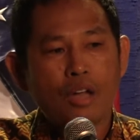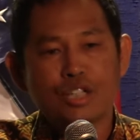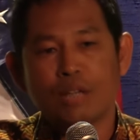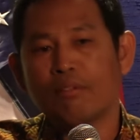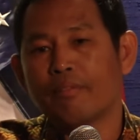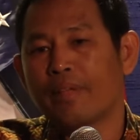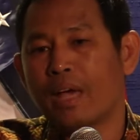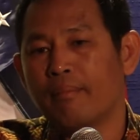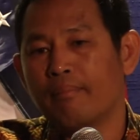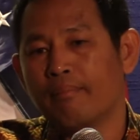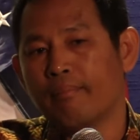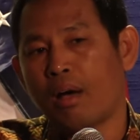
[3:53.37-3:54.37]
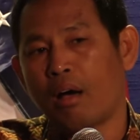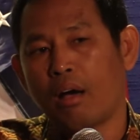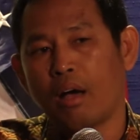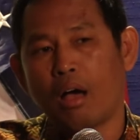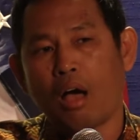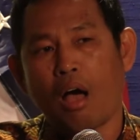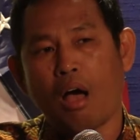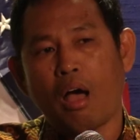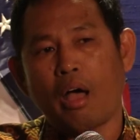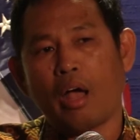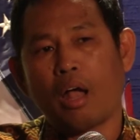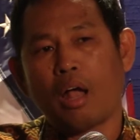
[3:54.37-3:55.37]
some of them
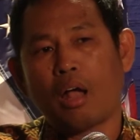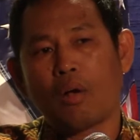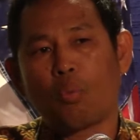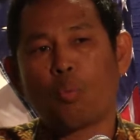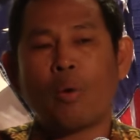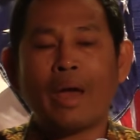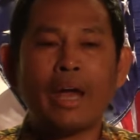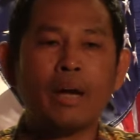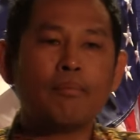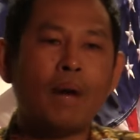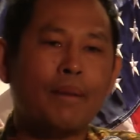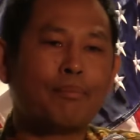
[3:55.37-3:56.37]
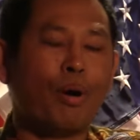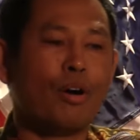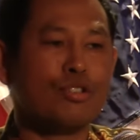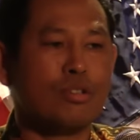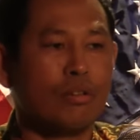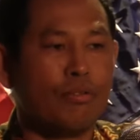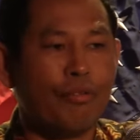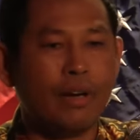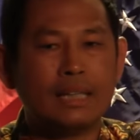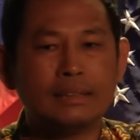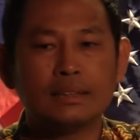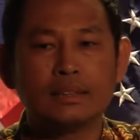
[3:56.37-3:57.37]
were my personal
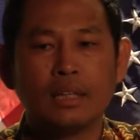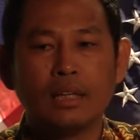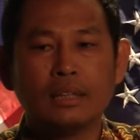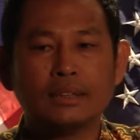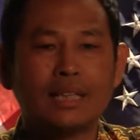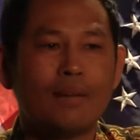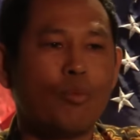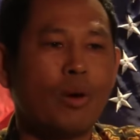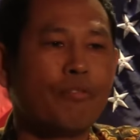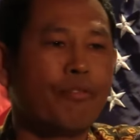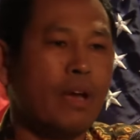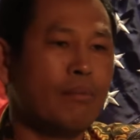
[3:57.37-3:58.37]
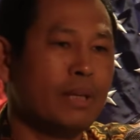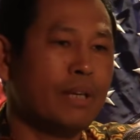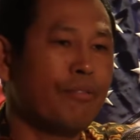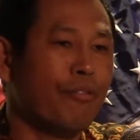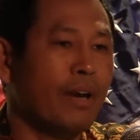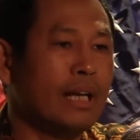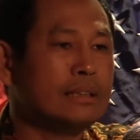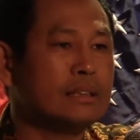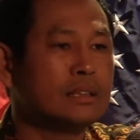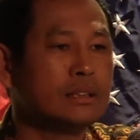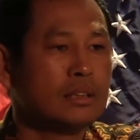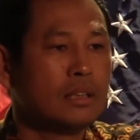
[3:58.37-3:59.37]
friends, some were family
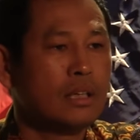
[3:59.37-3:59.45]
friends